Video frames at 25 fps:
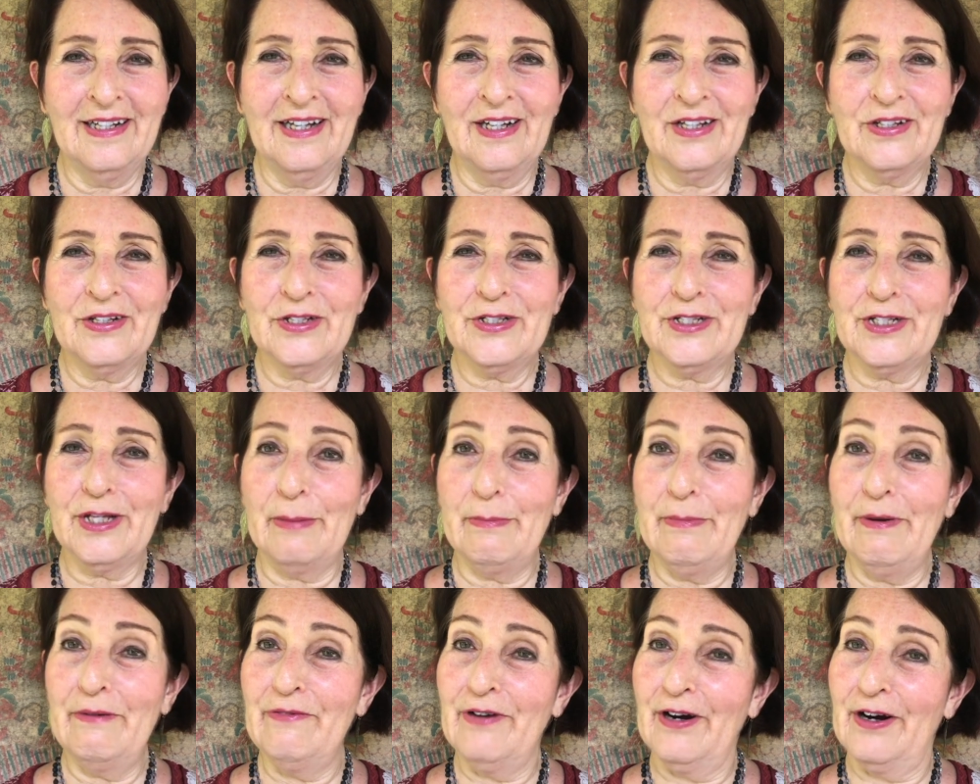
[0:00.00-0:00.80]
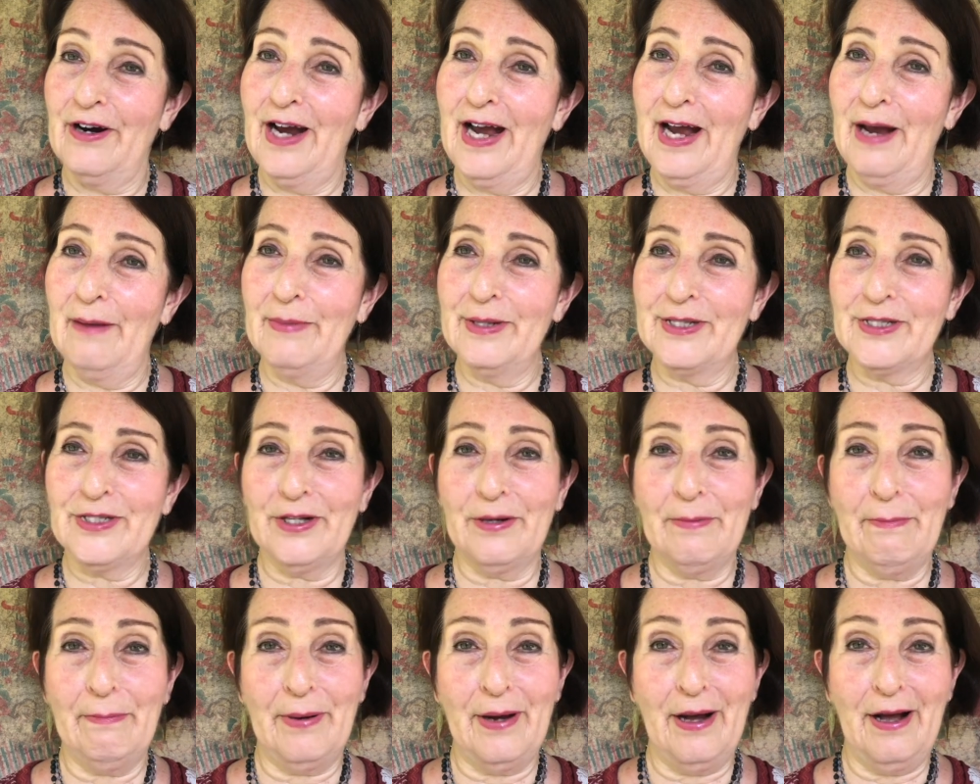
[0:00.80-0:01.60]
Some of our habits are
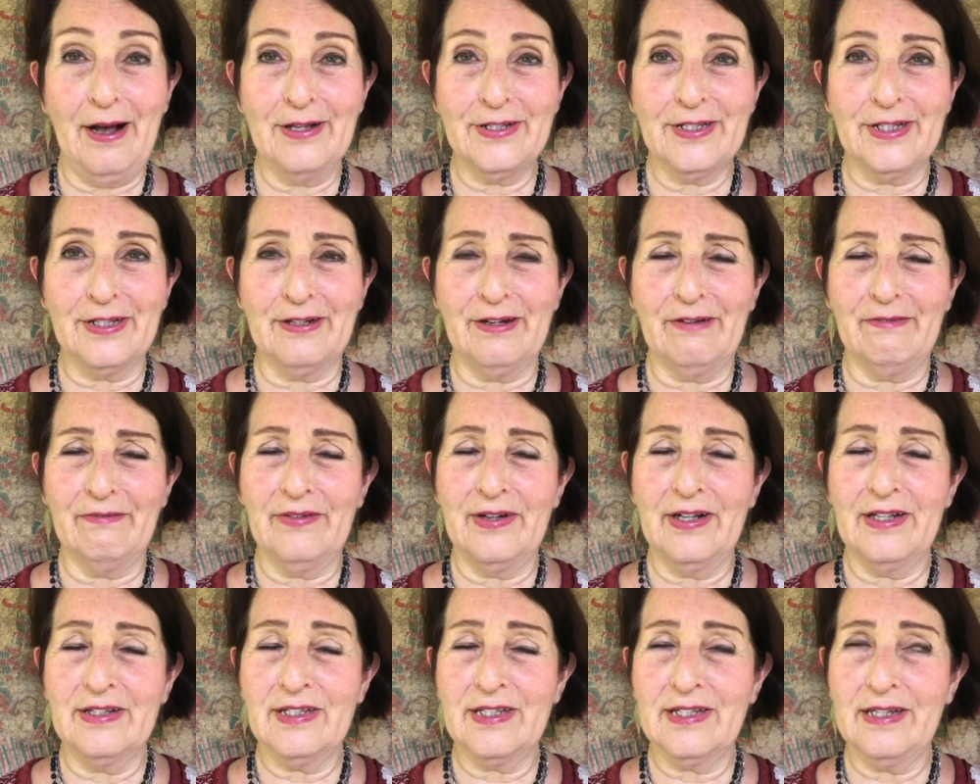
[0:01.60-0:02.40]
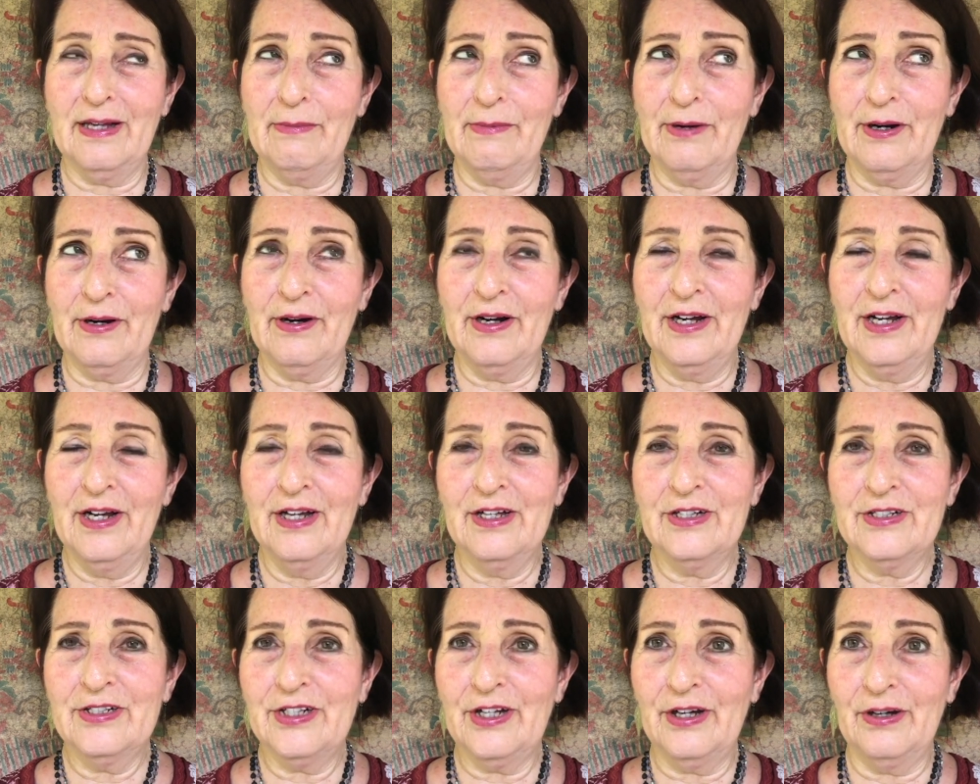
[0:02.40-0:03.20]
positive, and some are
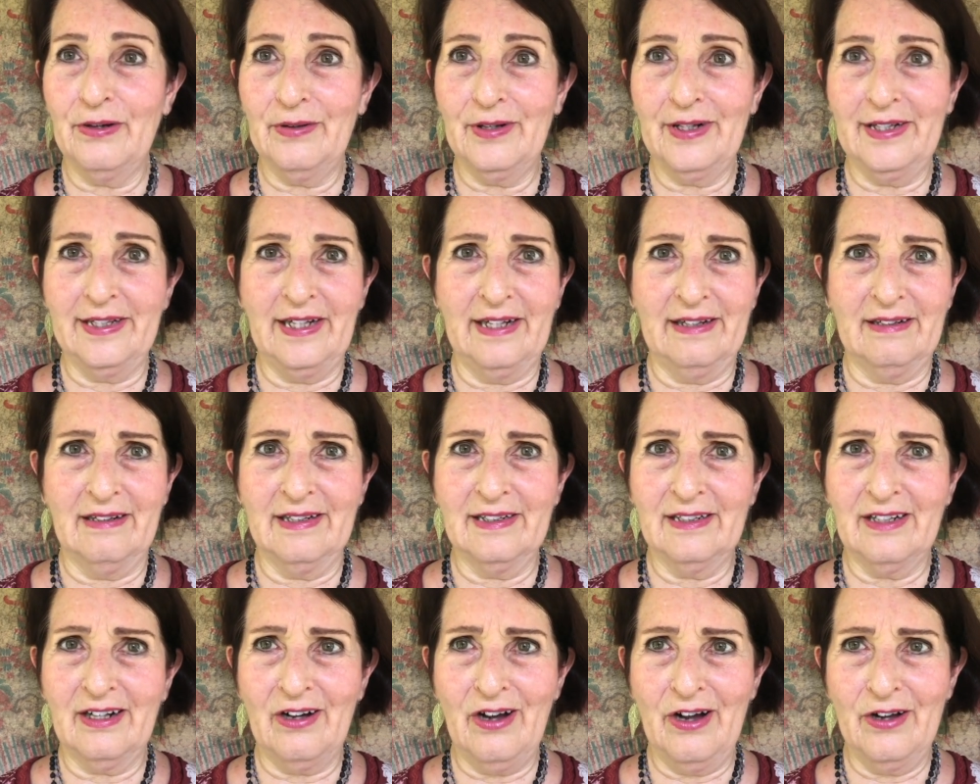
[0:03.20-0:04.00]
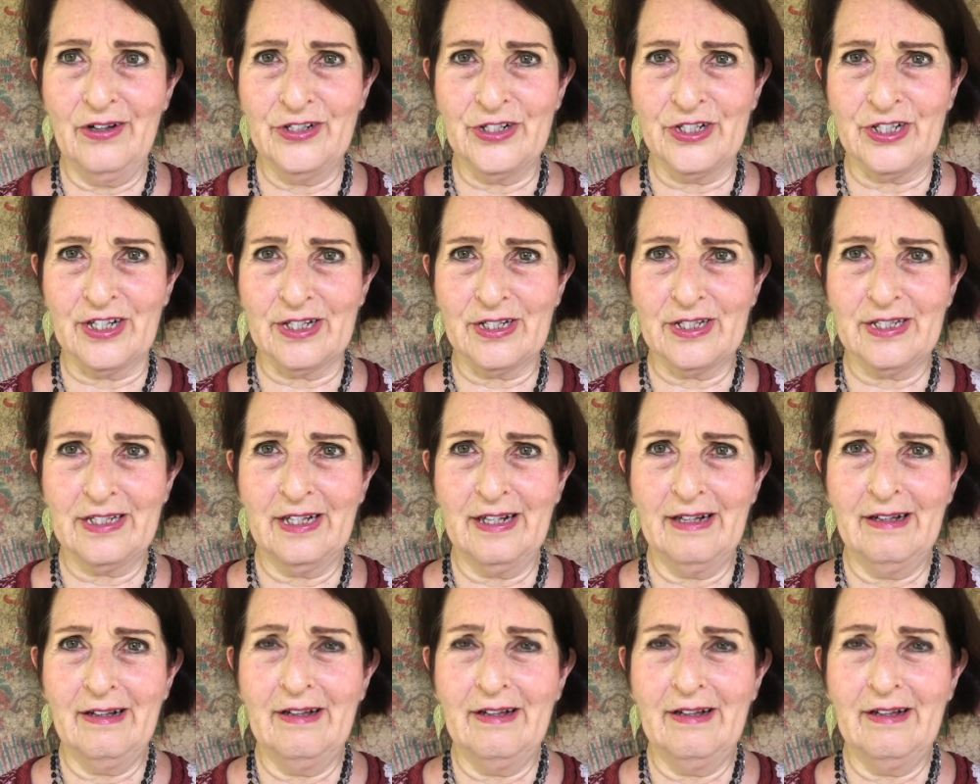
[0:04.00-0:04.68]
totally unconscious.